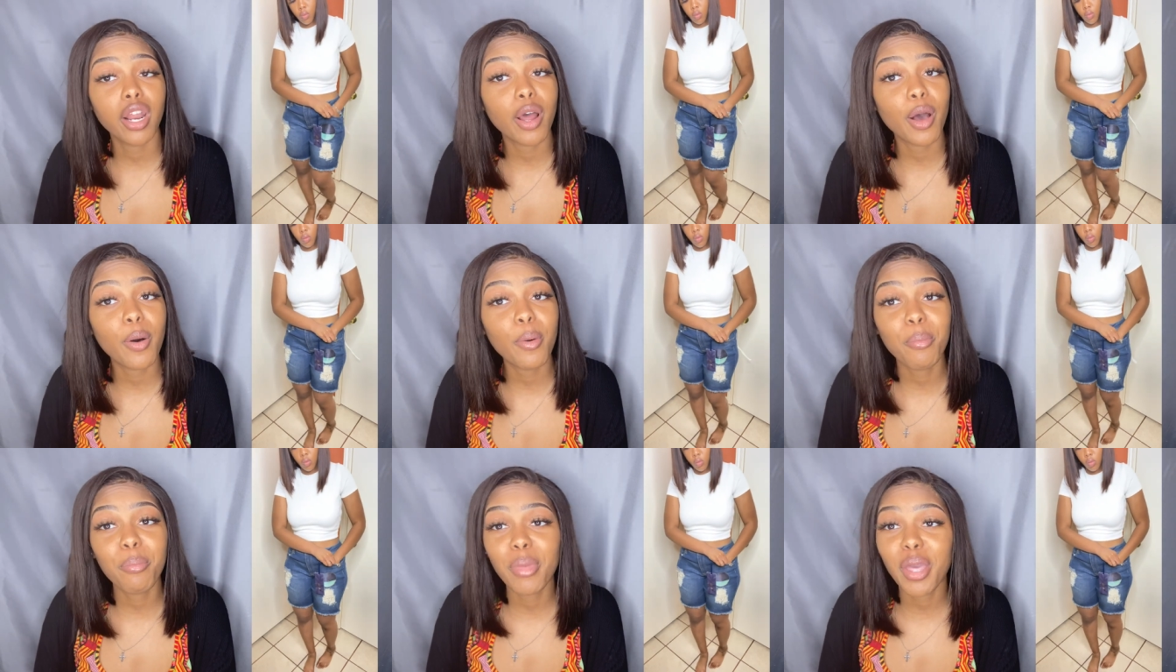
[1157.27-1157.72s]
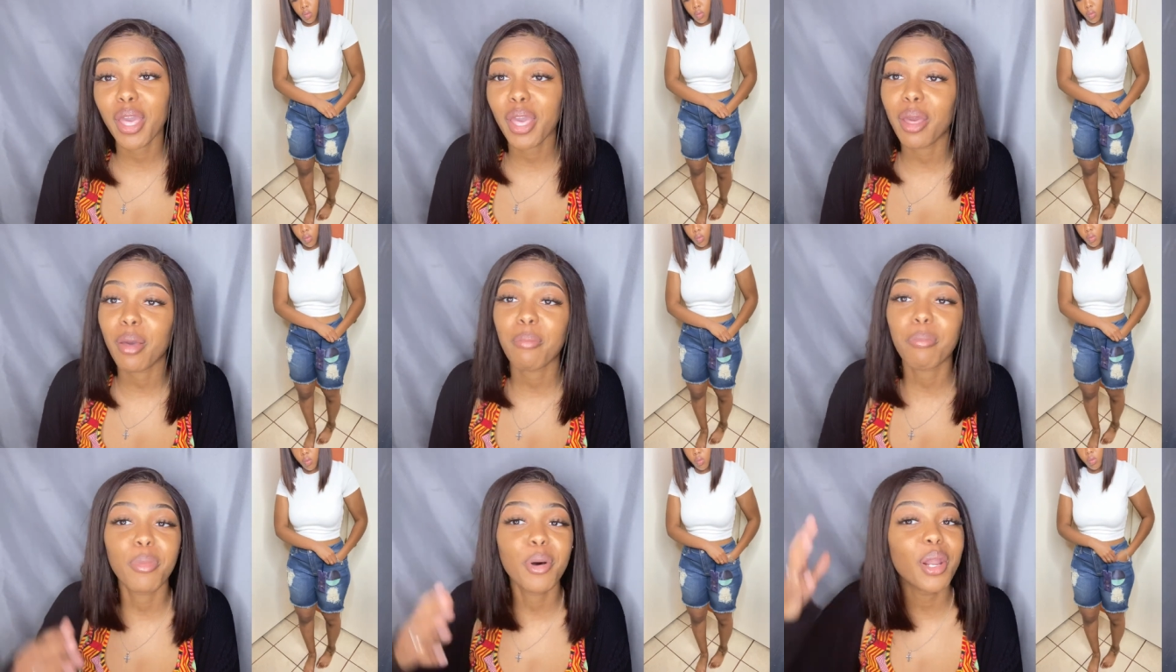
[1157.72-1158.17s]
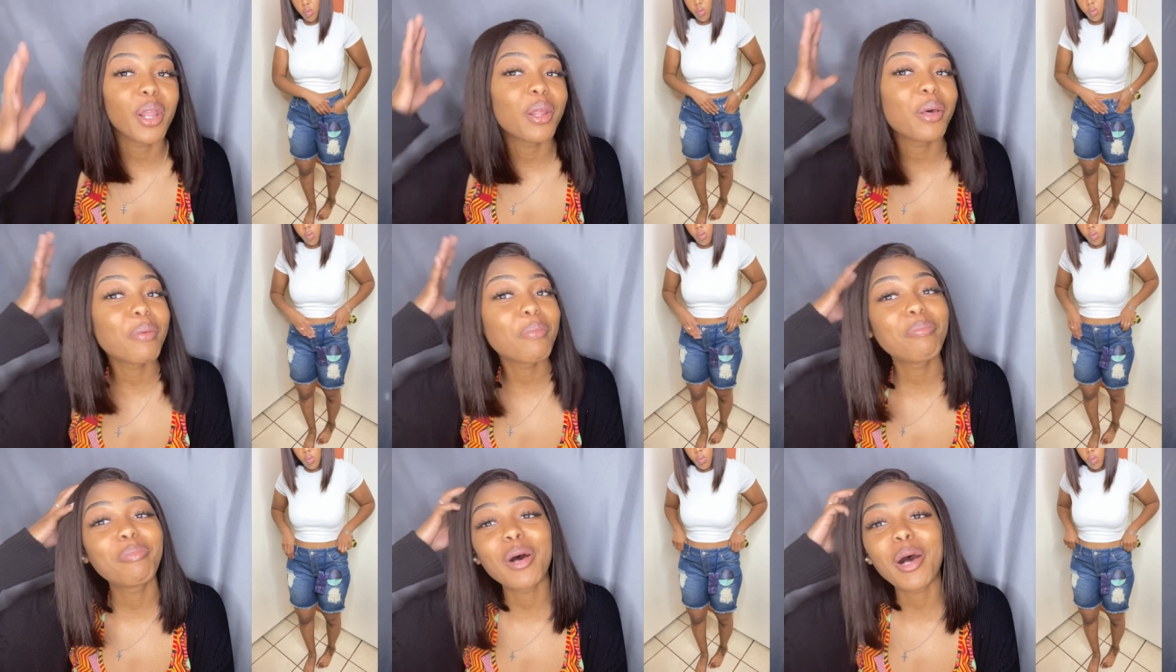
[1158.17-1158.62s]
on me pull
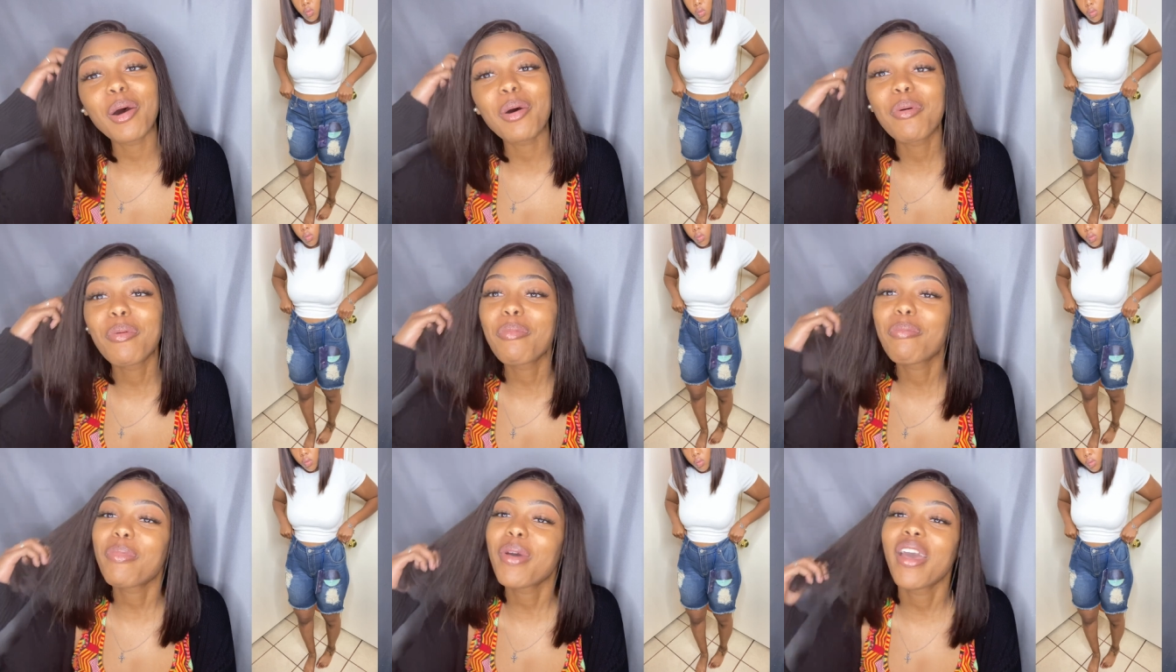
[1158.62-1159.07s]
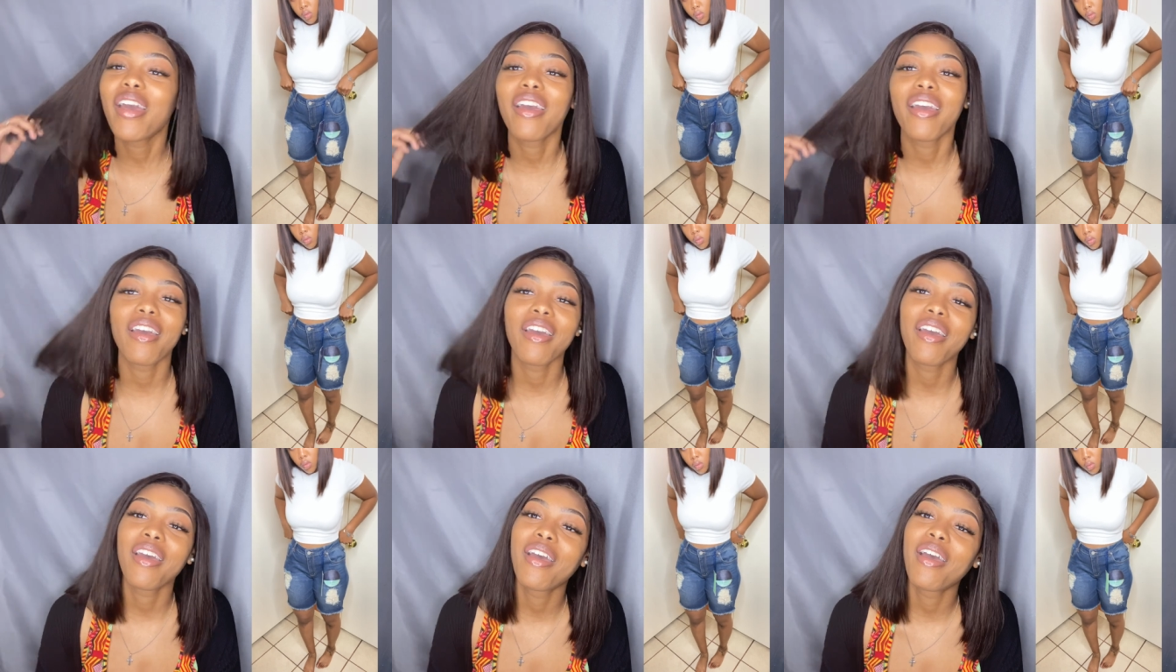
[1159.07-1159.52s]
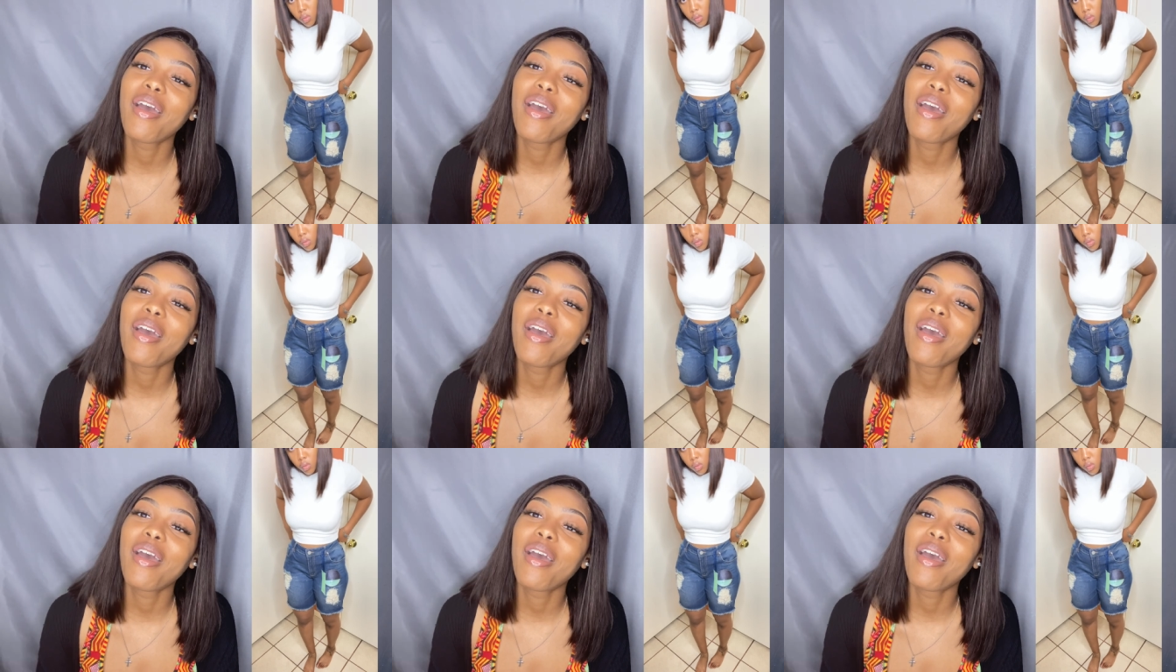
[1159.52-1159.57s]
up on me